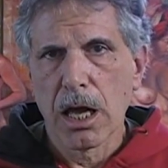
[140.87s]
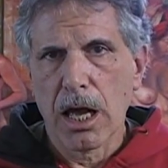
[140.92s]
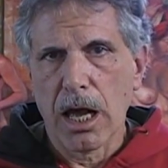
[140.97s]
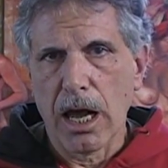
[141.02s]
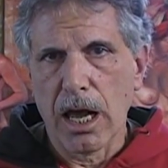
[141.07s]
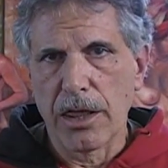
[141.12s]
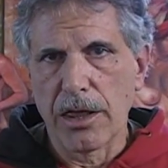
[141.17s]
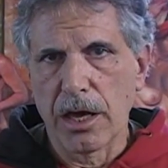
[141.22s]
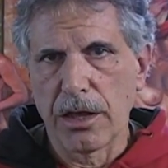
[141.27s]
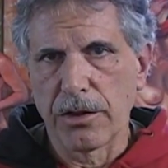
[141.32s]

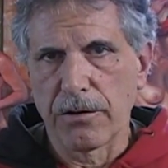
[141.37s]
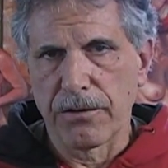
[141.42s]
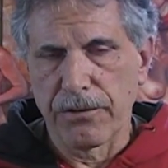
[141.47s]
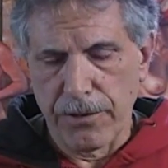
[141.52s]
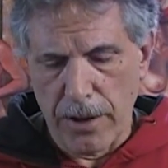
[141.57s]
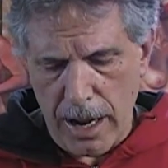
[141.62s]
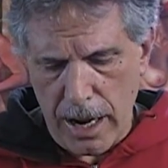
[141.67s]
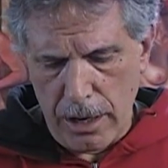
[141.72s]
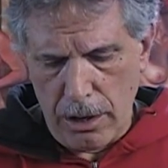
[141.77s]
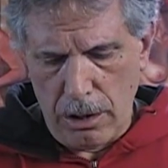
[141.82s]
And then the
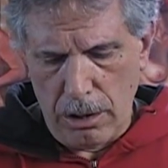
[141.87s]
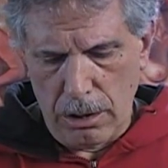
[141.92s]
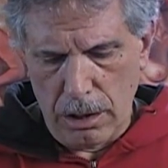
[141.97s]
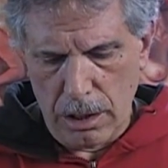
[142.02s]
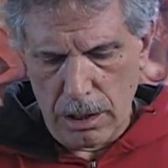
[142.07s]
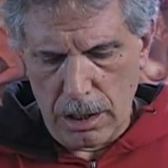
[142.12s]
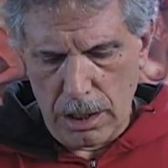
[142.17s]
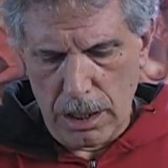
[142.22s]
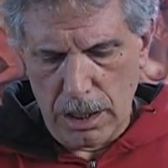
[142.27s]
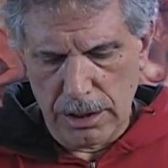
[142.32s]

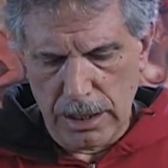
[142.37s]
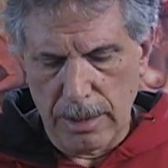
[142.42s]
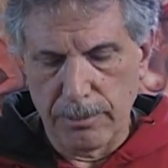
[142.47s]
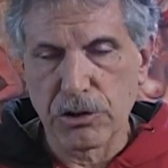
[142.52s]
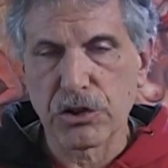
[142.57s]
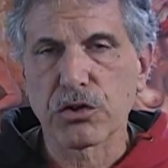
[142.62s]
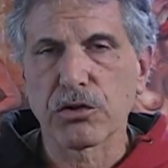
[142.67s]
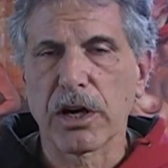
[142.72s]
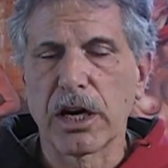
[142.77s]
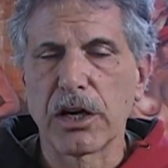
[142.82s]
final
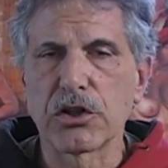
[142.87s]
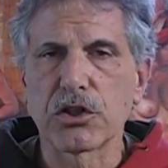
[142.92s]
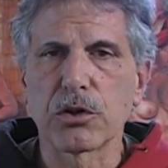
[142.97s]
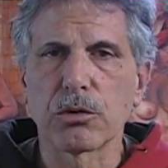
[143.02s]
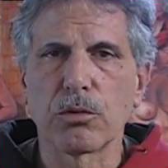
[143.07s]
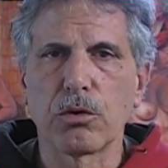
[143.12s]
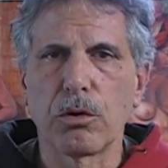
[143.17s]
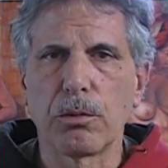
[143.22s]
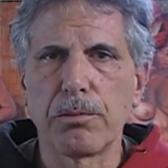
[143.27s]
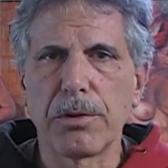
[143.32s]

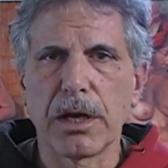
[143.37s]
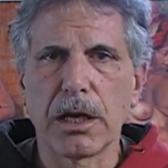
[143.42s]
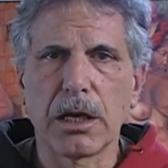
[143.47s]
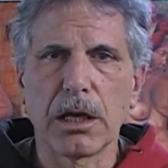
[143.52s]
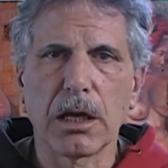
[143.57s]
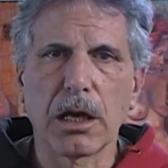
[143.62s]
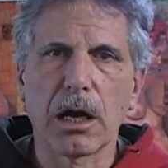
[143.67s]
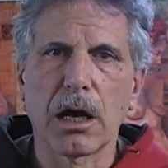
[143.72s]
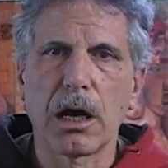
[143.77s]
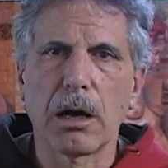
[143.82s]
demonstration will
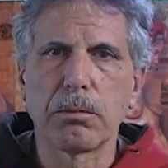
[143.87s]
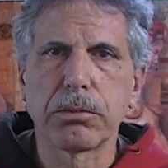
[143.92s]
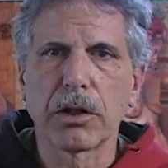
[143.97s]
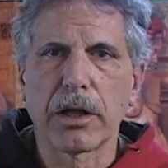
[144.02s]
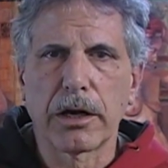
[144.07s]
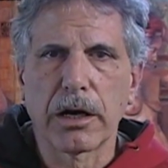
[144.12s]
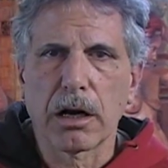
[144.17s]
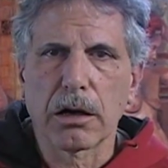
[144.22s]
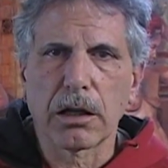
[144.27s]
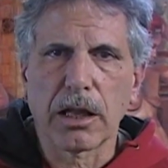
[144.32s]
be
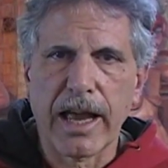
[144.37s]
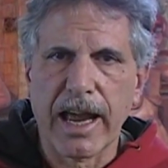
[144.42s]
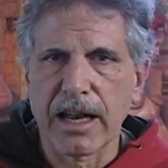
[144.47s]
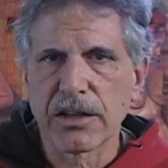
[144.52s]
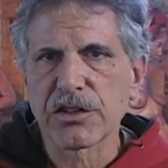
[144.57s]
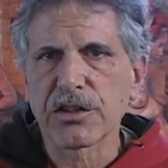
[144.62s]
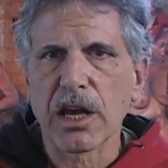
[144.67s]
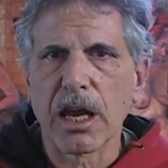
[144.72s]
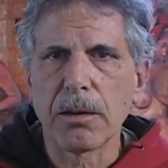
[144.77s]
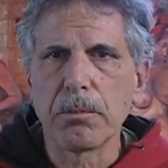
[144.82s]
plein air
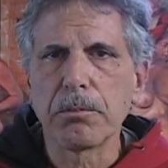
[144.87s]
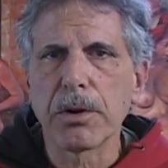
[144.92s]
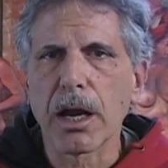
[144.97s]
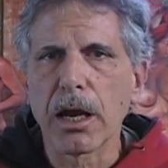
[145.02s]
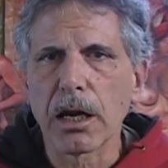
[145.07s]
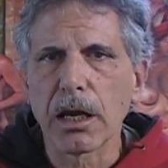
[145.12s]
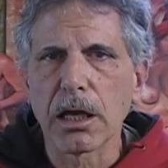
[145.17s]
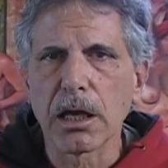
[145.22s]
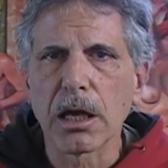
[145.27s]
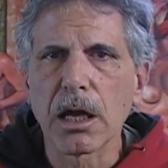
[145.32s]
landscape
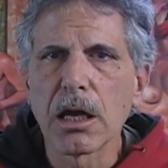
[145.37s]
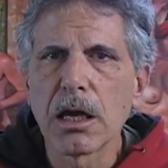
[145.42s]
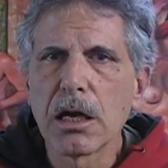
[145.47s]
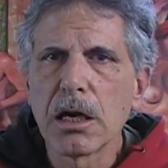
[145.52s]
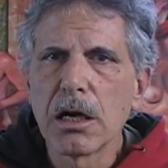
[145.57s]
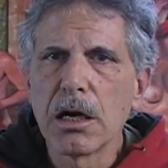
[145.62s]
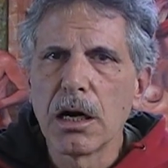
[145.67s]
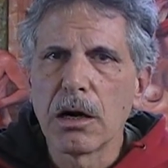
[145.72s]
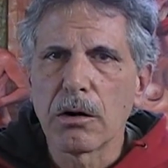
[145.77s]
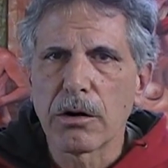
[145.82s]
painting,
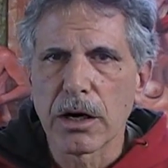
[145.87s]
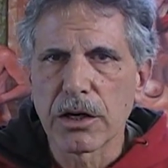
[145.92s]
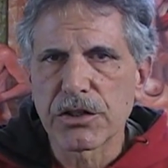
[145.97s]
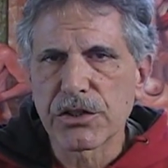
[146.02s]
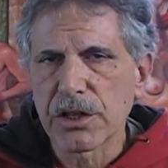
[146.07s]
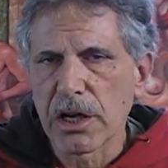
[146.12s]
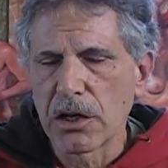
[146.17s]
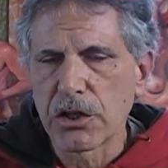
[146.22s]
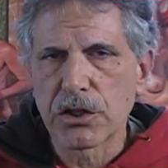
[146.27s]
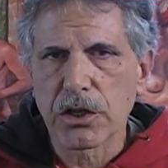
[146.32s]
where
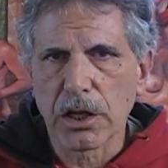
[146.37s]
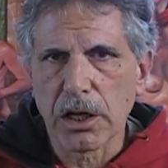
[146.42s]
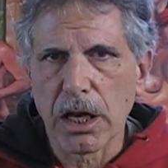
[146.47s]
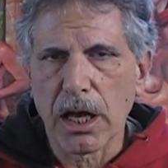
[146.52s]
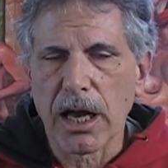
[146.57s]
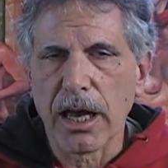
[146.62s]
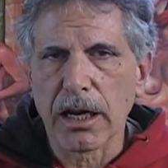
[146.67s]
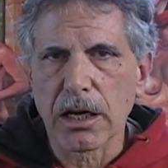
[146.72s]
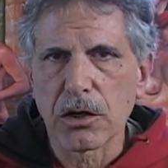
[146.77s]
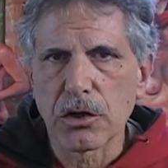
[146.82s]

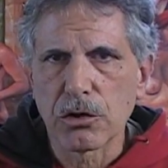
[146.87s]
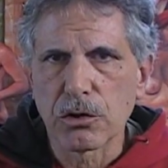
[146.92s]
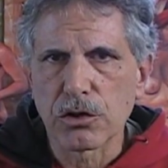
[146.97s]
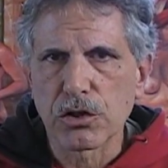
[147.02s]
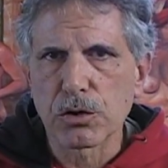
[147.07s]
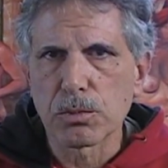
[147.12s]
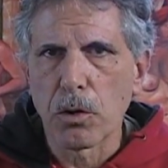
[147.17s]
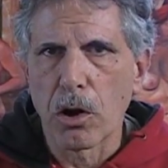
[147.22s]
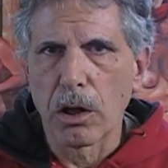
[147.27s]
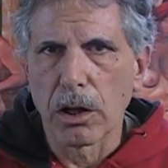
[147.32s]
essentially I can do a
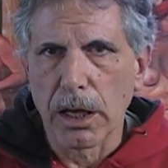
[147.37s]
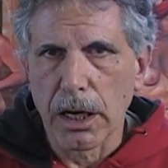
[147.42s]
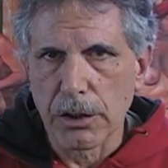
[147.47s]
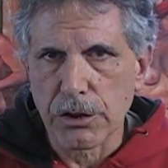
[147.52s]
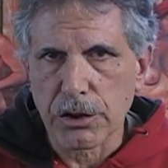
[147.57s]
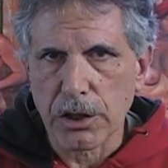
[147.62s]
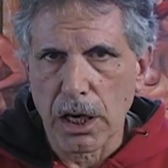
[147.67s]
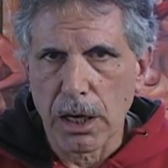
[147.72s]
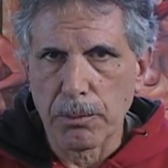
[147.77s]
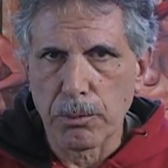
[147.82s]
small
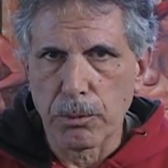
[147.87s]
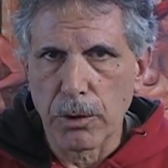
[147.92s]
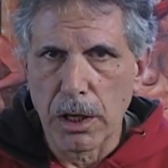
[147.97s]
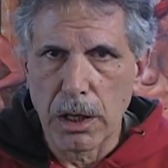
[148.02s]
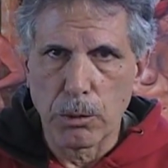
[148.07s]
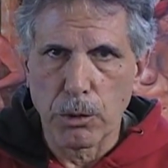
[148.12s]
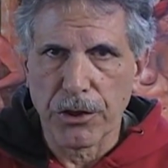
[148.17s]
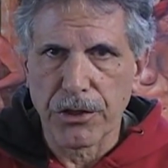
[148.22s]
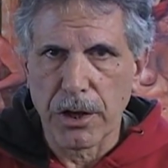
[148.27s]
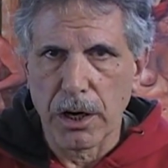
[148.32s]
landscape
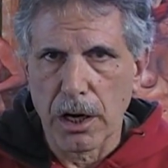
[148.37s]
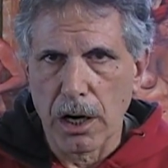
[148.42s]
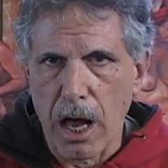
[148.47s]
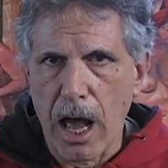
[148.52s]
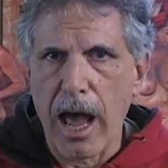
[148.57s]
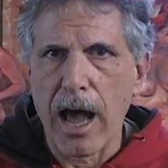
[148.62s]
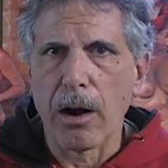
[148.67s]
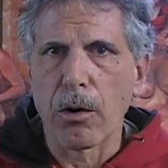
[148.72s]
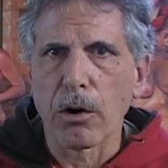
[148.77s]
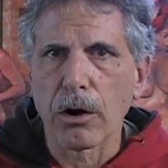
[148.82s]
within an
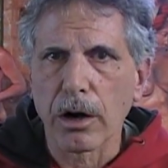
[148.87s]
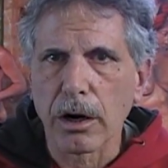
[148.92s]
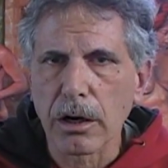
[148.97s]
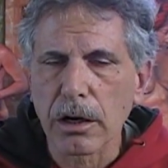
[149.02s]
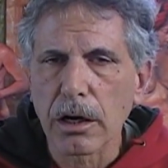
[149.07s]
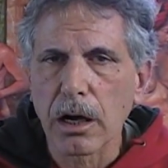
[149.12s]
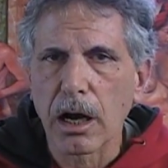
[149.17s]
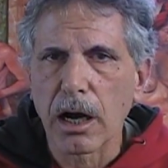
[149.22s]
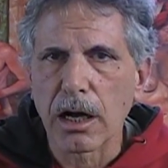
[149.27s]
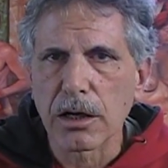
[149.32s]
hour